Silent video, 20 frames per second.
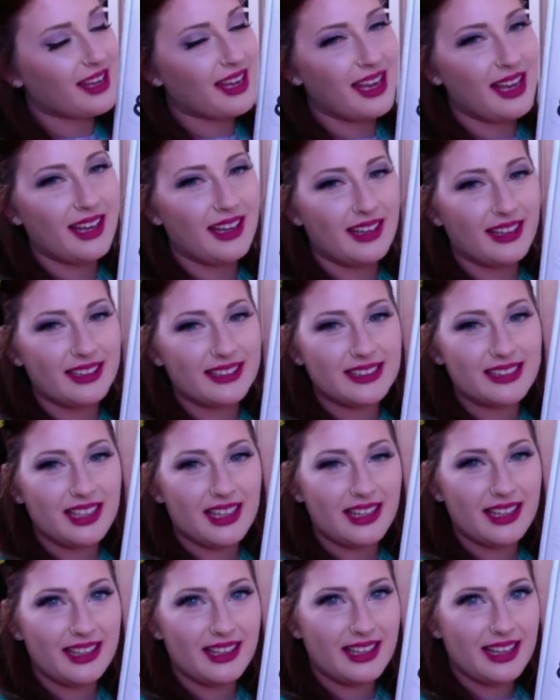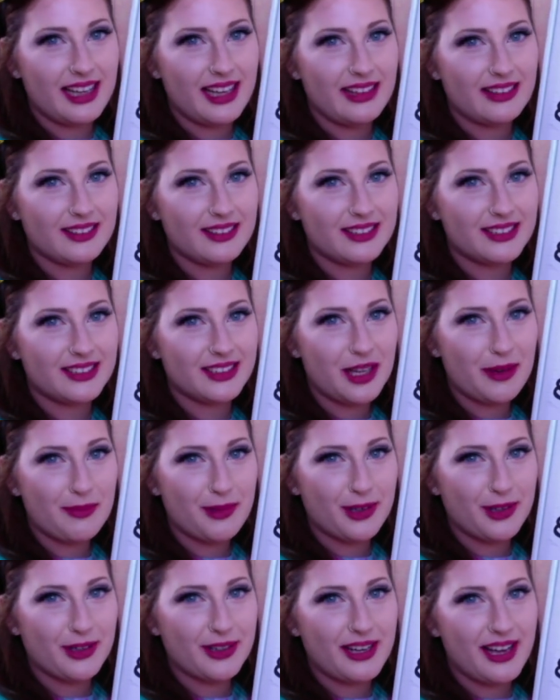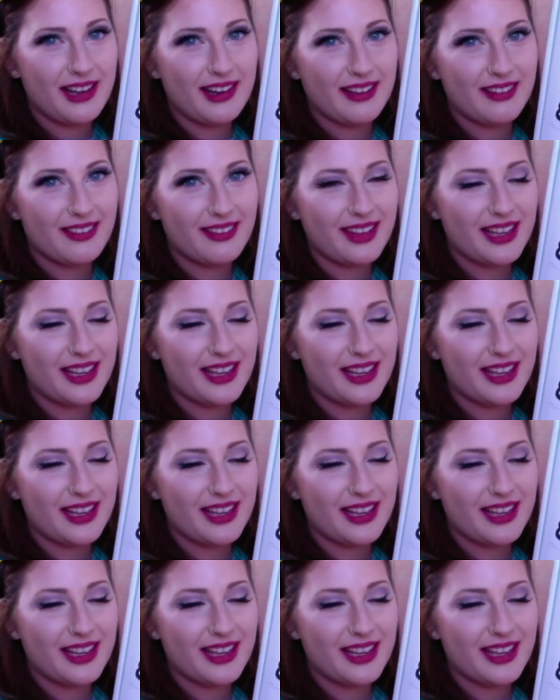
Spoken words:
And it's like in summer kind of